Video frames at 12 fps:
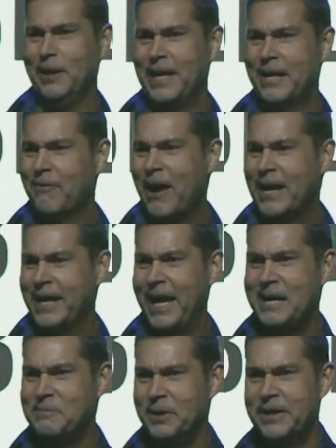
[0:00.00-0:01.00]
in Grand
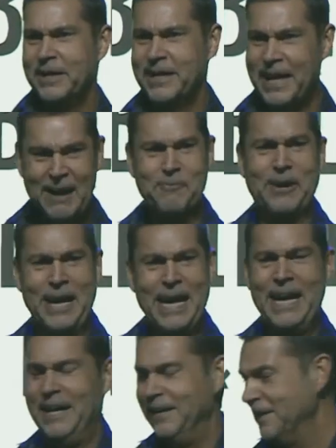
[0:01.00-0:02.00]
Cayman, and now we're
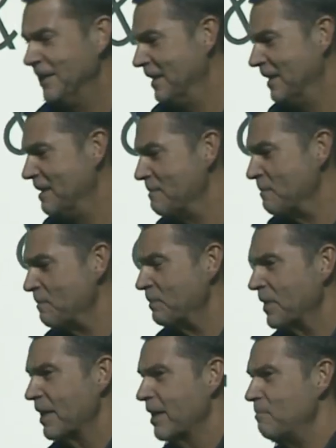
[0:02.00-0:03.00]
here.
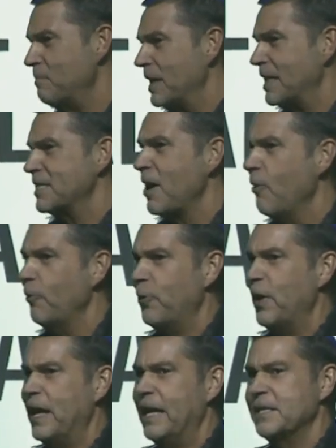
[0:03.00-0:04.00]
But this whole
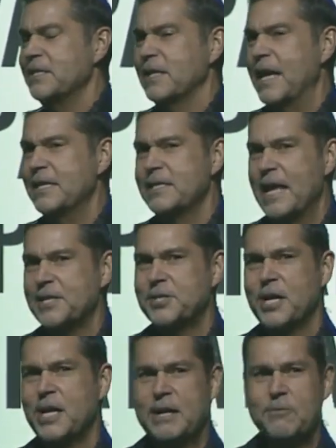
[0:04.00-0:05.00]
thing is is that
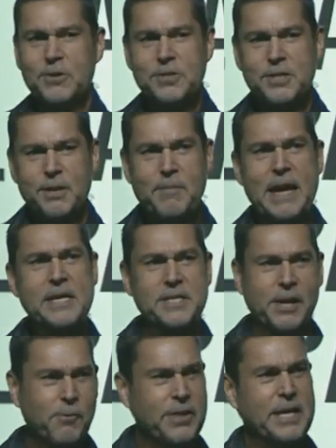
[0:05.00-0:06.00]
journey. What's
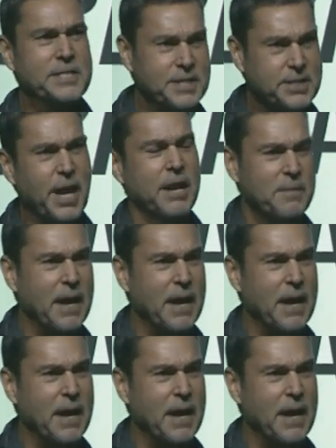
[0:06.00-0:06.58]
amazing, what this is going to be